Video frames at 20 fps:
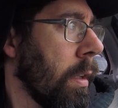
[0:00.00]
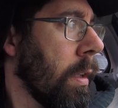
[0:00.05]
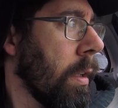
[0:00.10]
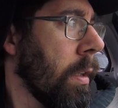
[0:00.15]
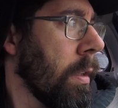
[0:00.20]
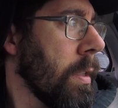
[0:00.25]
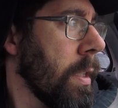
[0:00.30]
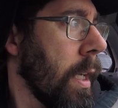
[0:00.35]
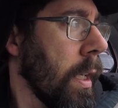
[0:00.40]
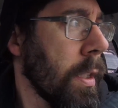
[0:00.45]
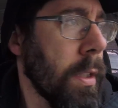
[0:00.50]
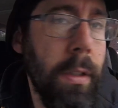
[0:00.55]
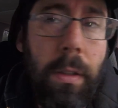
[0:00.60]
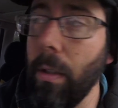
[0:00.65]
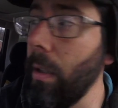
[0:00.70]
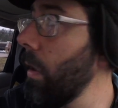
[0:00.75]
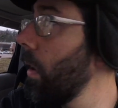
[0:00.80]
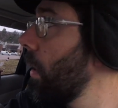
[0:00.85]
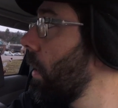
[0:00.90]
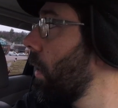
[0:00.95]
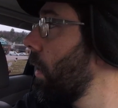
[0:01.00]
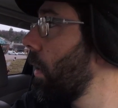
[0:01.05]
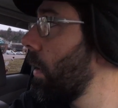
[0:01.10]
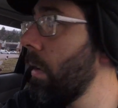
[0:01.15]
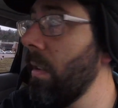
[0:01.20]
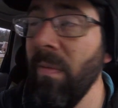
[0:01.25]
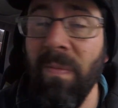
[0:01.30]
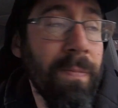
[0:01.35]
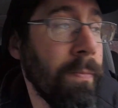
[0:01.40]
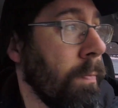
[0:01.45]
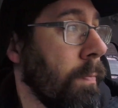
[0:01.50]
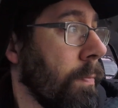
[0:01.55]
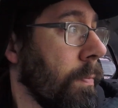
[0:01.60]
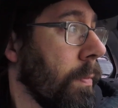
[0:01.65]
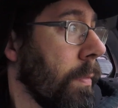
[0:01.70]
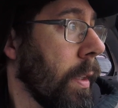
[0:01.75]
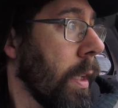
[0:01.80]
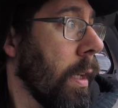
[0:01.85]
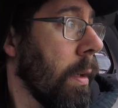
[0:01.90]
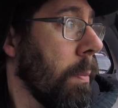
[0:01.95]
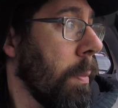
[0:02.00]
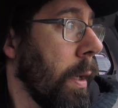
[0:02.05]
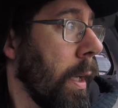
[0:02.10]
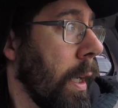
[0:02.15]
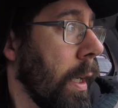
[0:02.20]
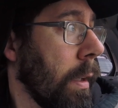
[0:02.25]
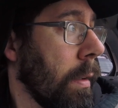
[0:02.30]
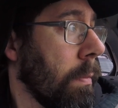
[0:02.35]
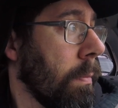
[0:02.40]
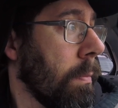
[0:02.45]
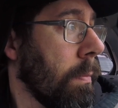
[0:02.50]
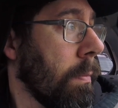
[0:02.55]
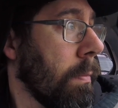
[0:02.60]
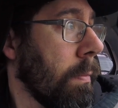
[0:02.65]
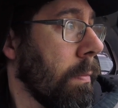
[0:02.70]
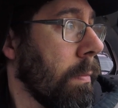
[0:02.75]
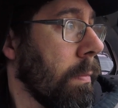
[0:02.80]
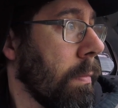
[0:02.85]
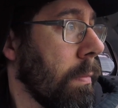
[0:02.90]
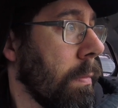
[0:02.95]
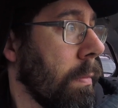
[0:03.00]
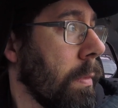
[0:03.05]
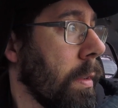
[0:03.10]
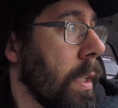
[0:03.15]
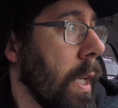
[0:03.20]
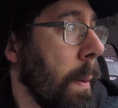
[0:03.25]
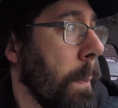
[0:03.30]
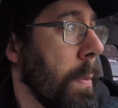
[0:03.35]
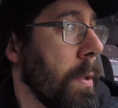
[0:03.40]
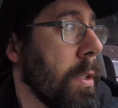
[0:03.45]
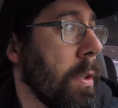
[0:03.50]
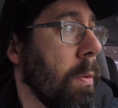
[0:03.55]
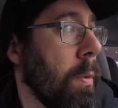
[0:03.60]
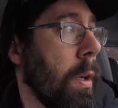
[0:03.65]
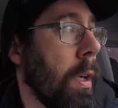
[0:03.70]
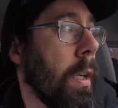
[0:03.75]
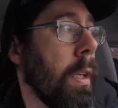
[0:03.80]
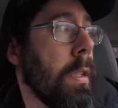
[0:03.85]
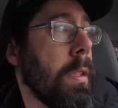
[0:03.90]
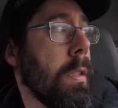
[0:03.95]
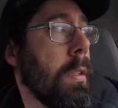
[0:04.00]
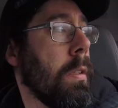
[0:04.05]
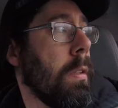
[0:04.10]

it's actually not bad temperature wise.